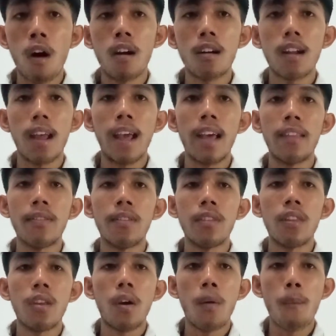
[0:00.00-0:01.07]
and
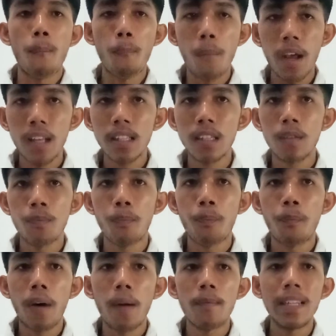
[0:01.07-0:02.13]
made
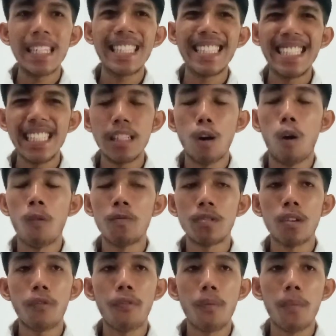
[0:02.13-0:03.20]
publicly
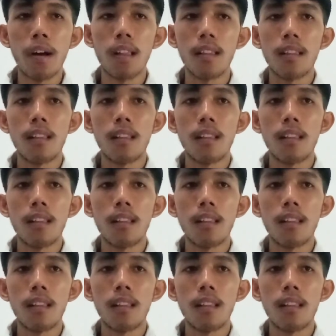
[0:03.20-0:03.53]
observable,